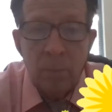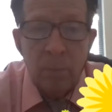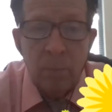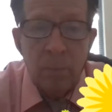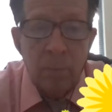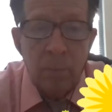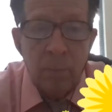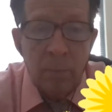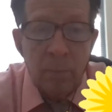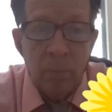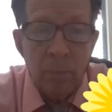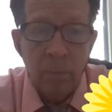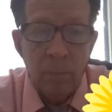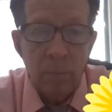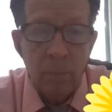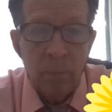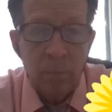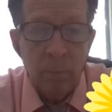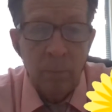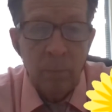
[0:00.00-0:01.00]

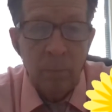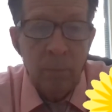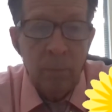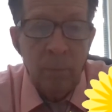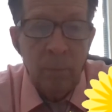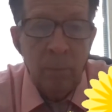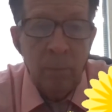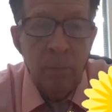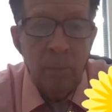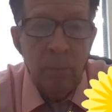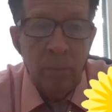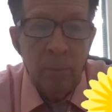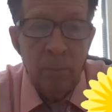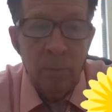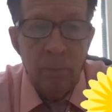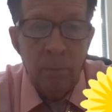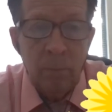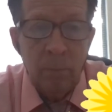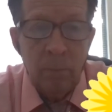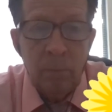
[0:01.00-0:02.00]

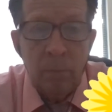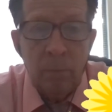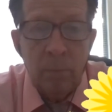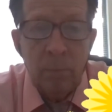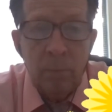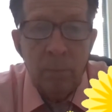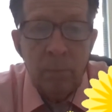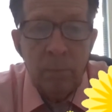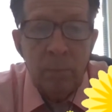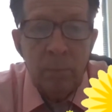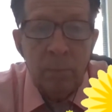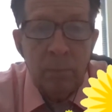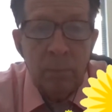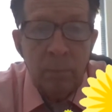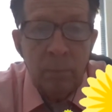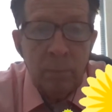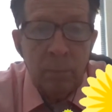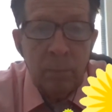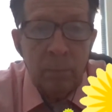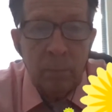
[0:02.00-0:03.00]

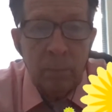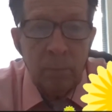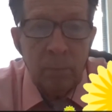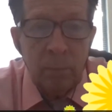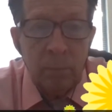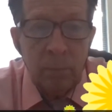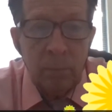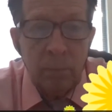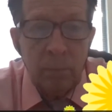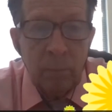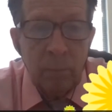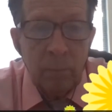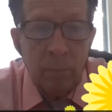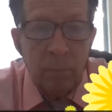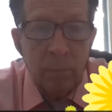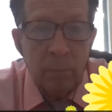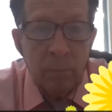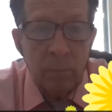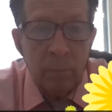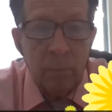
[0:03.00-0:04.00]

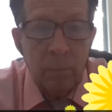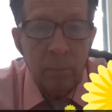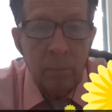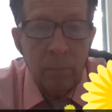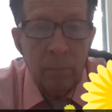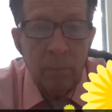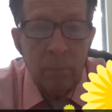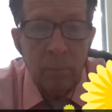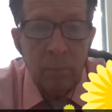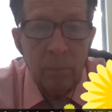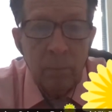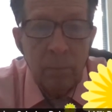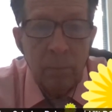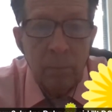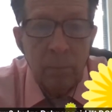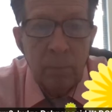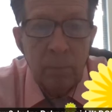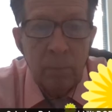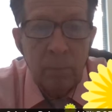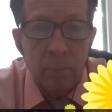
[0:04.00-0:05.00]

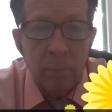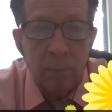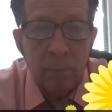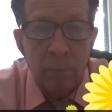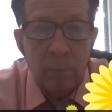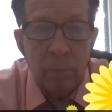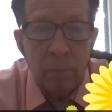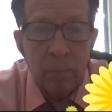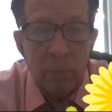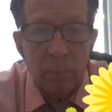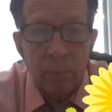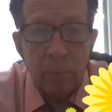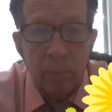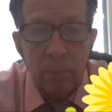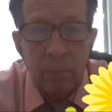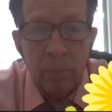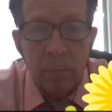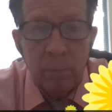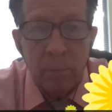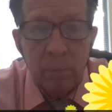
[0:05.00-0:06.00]

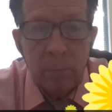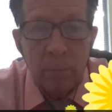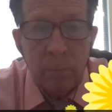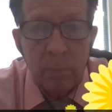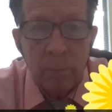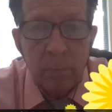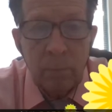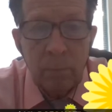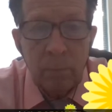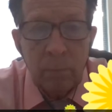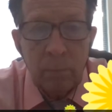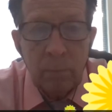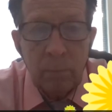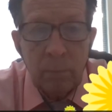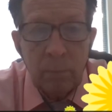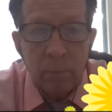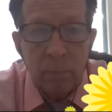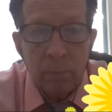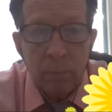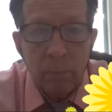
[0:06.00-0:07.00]

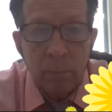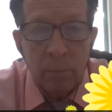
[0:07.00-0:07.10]
[no speech]